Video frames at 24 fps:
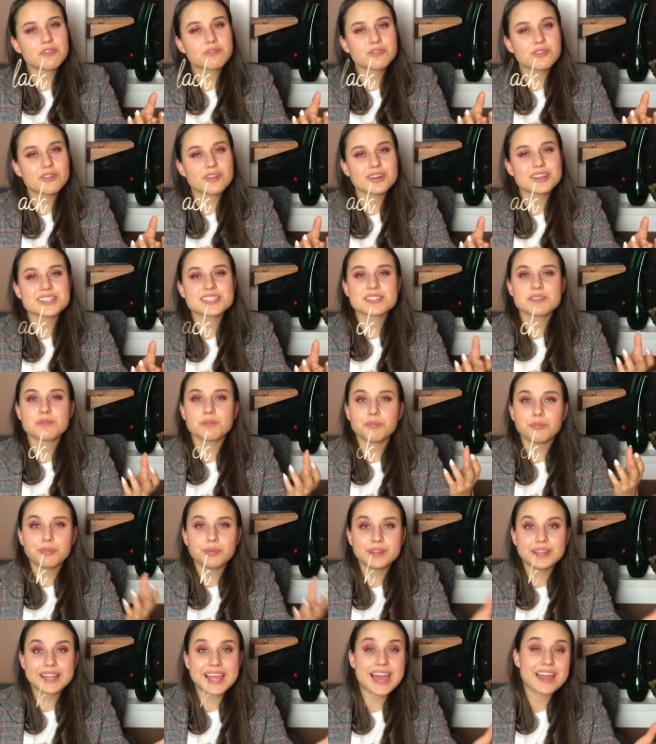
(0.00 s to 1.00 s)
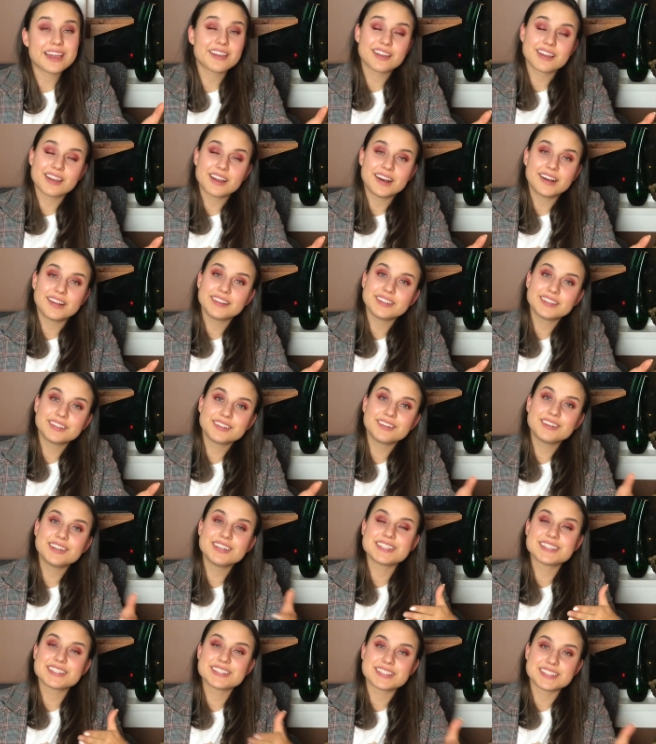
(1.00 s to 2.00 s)
Of course, black
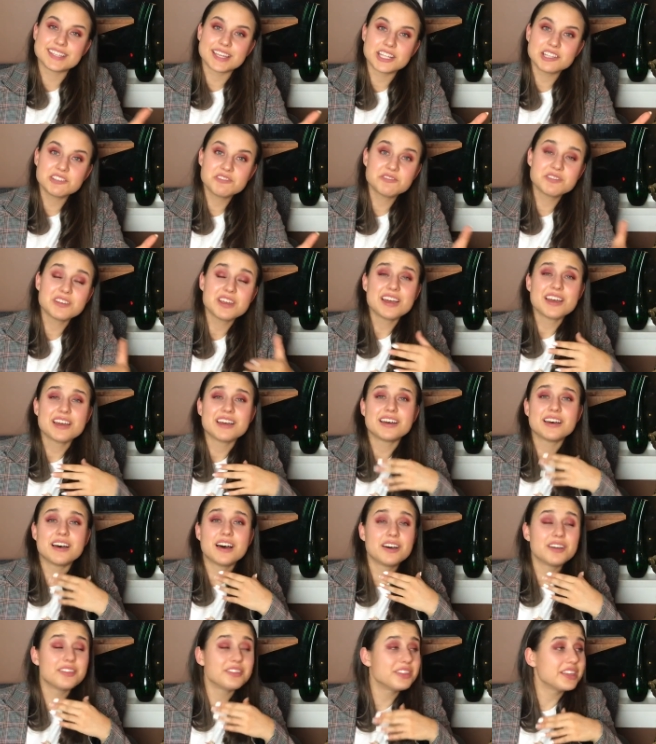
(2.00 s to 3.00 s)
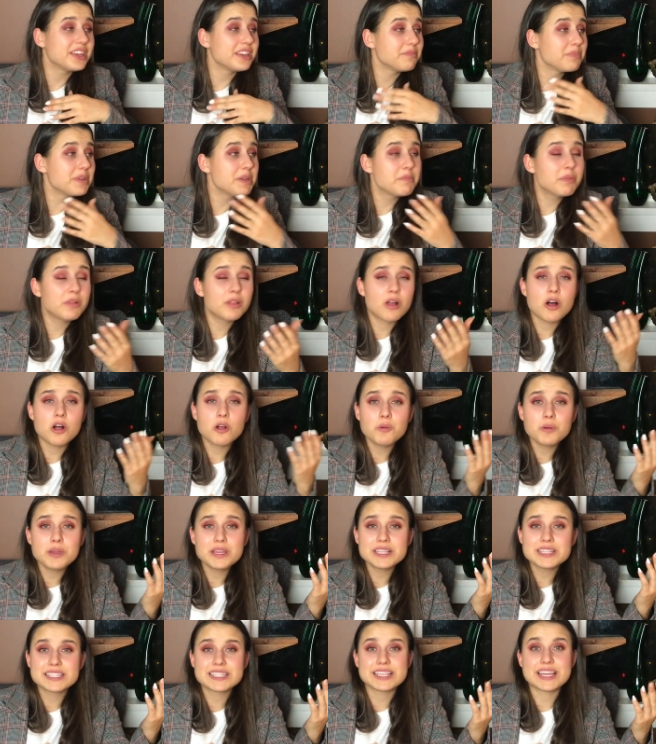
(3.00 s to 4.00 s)
color itself, people
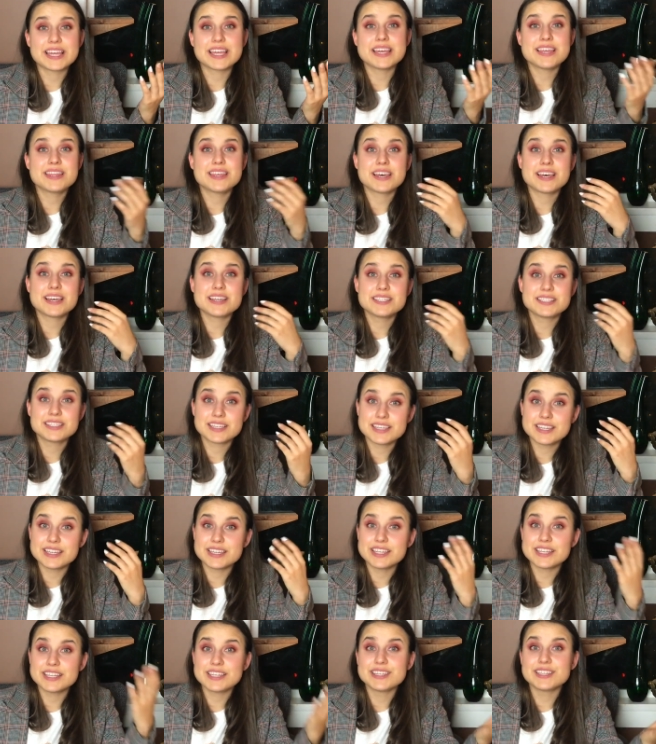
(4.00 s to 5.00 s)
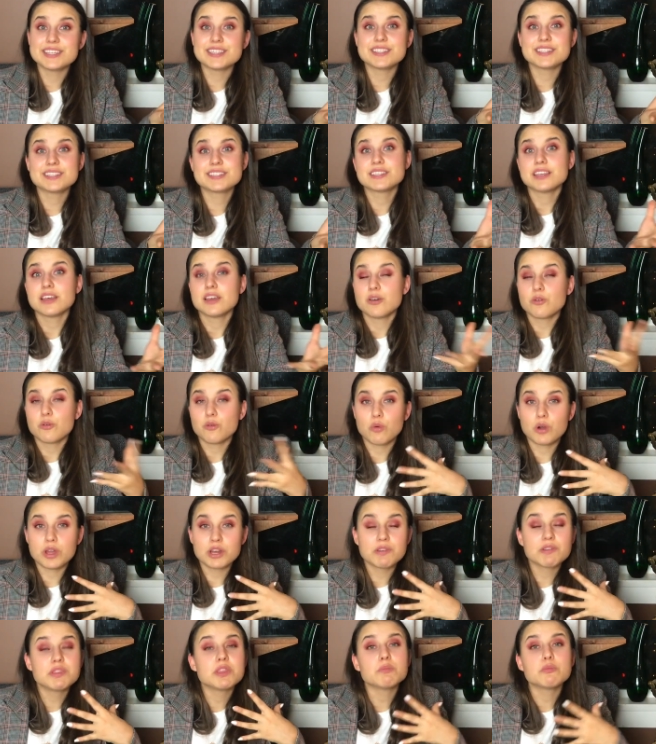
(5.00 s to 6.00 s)
always say that it is
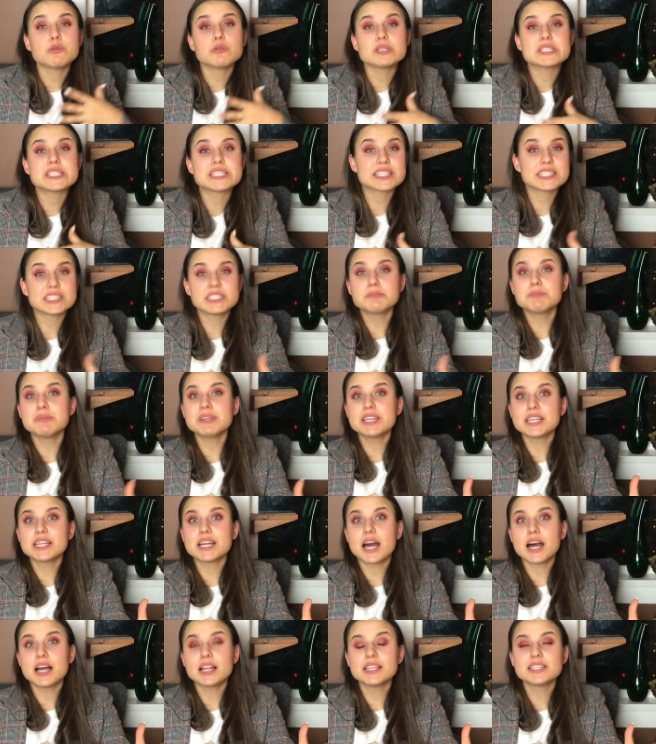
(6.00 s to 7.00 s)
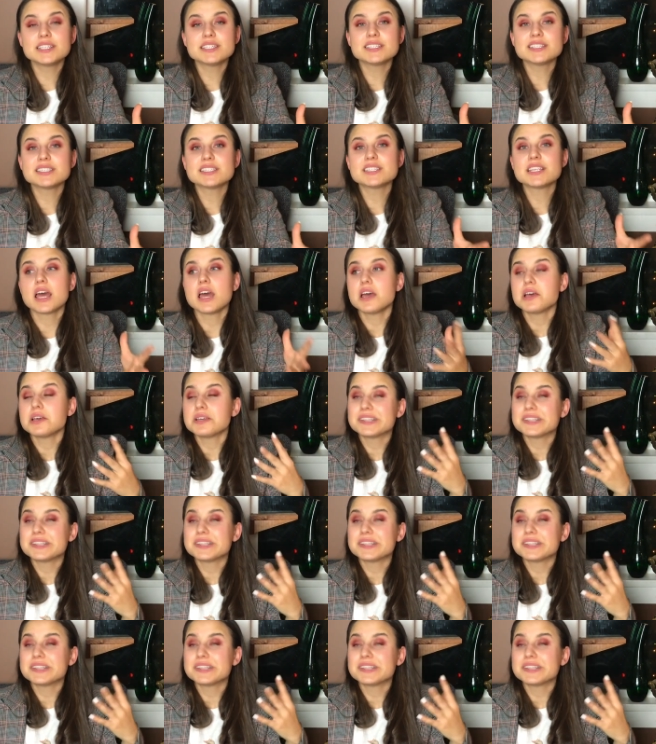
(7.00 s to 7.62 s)
one of the most slimming colors.